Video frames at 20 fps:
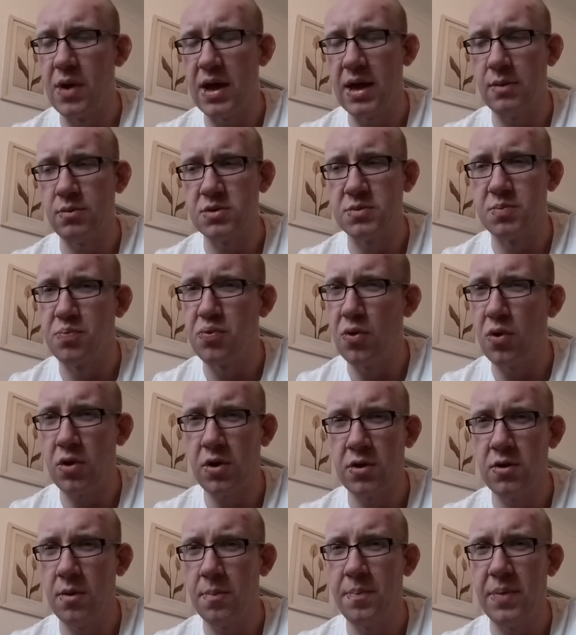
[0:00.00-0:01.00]
He was
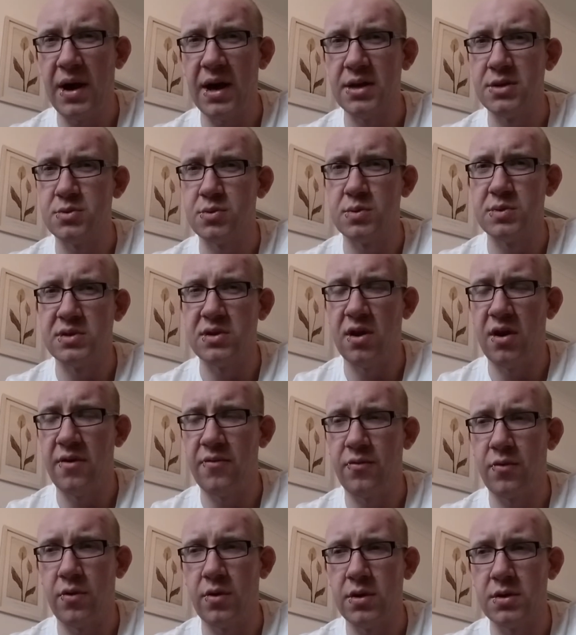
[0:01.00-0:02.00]
broken up by his
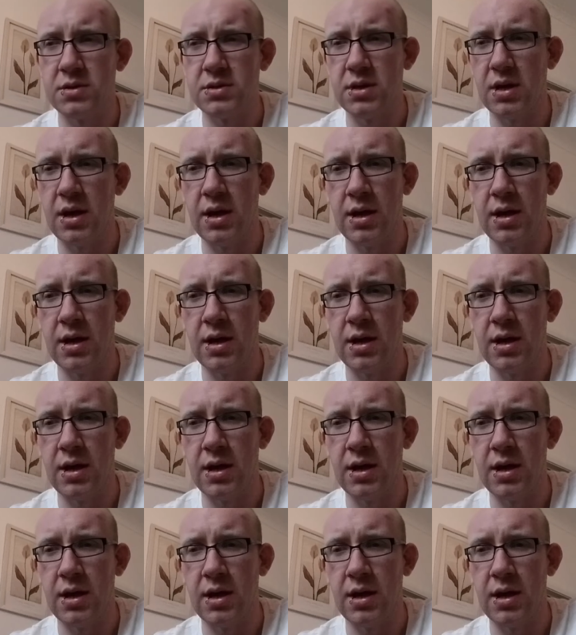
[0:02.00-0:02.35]
reserve rolls,